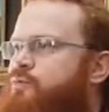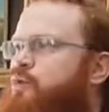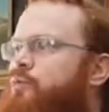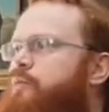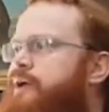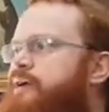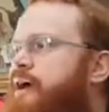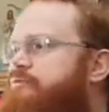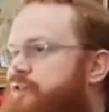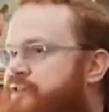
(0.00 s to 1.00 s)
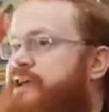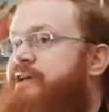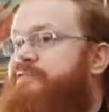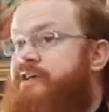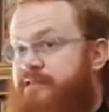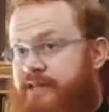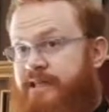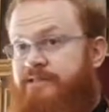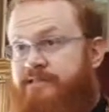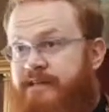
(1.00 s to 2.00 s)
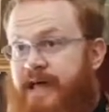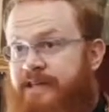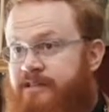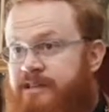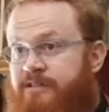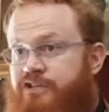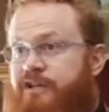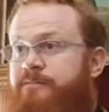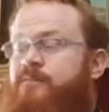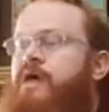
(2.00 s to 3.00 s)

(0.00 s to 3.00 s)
what we have received in, in today's liturgy